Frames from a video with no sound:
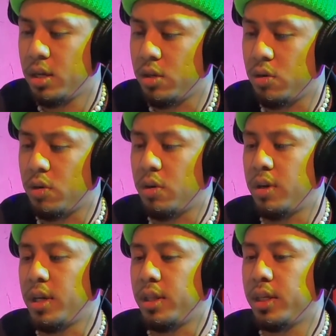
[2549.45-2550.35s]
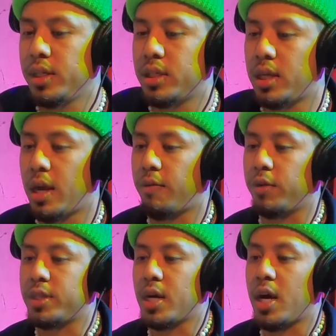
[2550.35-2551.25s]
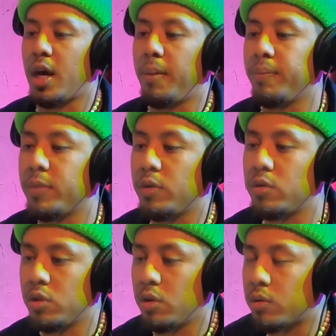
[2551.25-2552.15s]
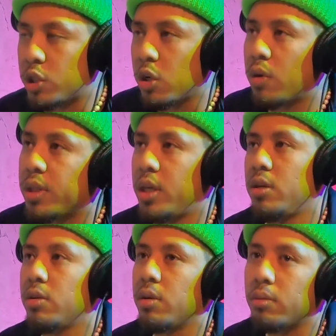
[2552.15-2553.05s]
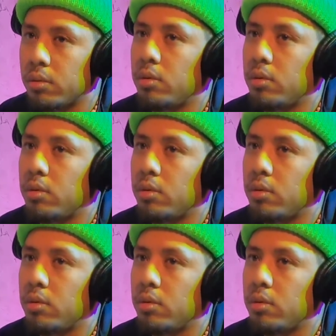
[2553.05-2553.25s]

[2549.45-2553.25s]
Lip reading: you're at least every time you're showing that you're